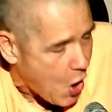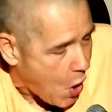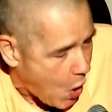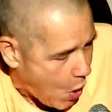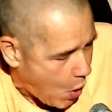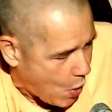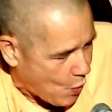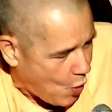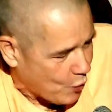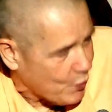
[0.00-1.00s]
Oh,
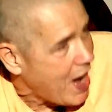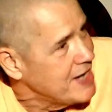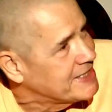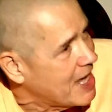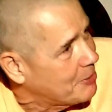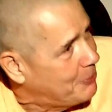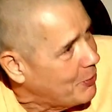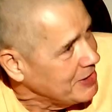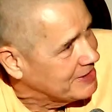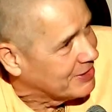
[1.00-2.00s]
oh, right. He's got a
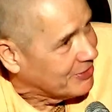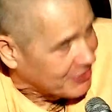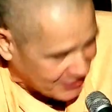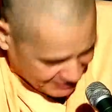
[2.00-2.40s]
point there, you know?